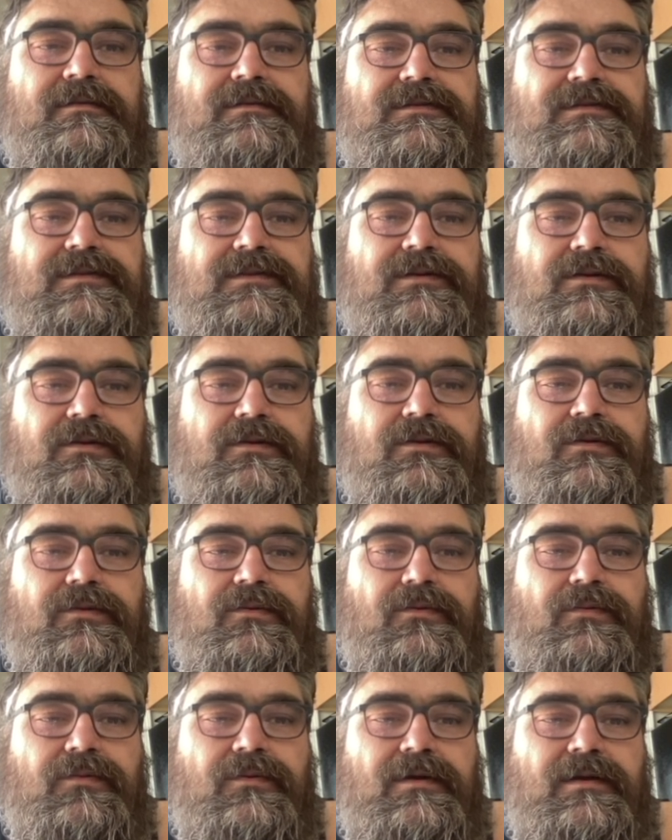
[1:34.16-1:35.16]

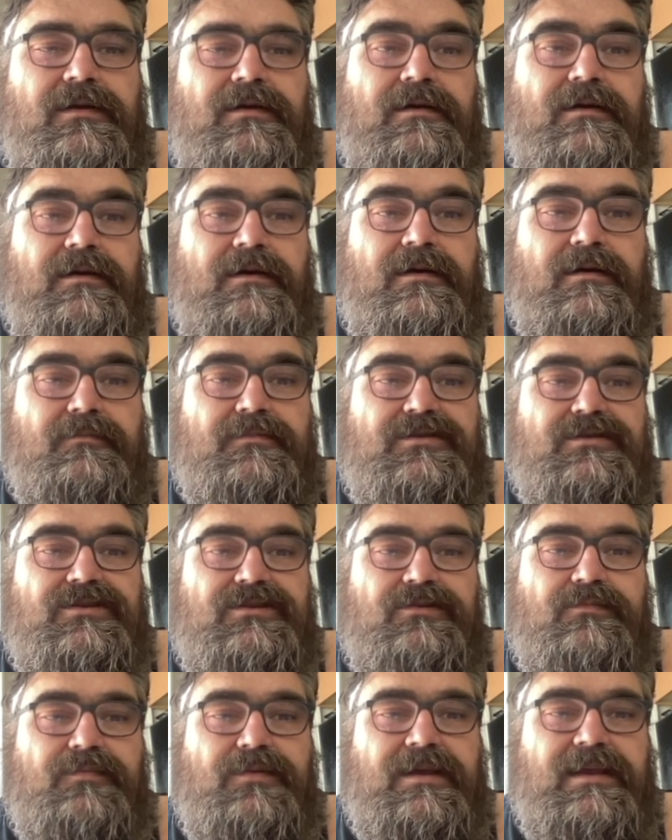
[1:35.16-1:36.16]
to
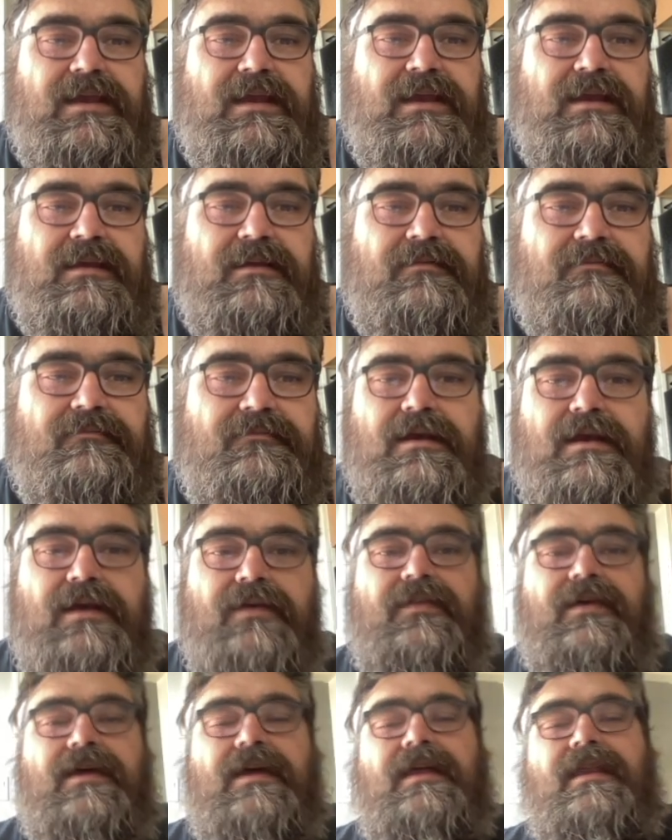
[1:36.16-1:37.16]
duplicate,
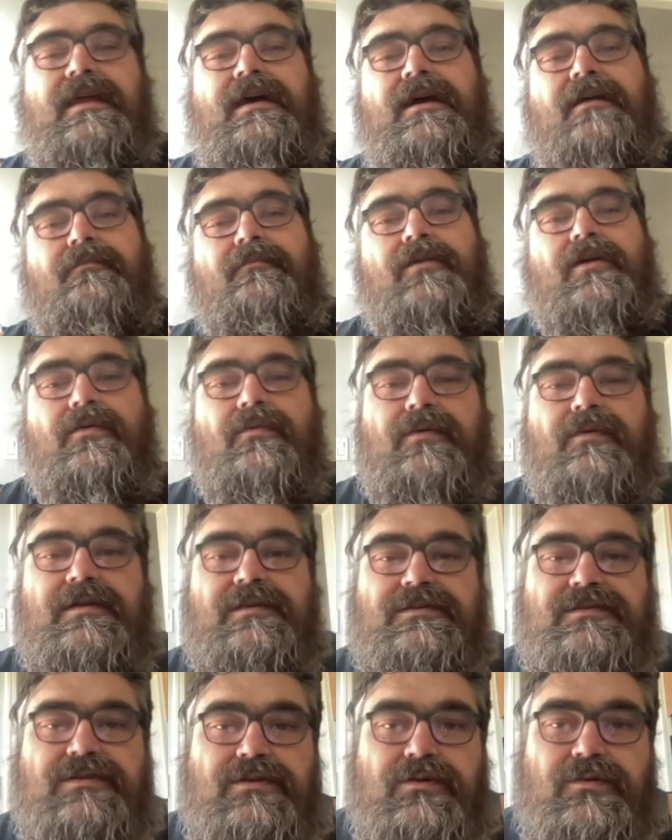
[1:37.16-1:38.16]
and then I'm going
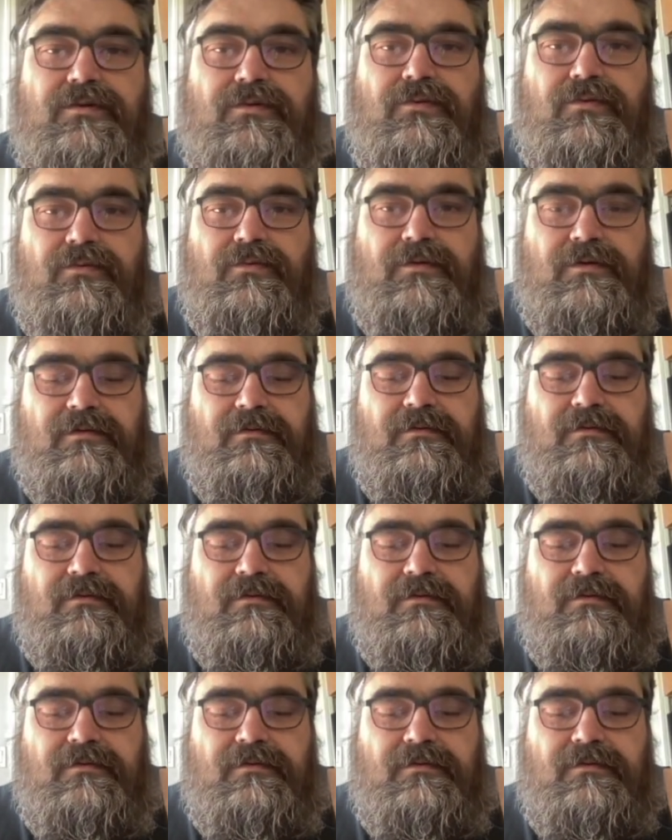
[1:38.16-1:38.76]
to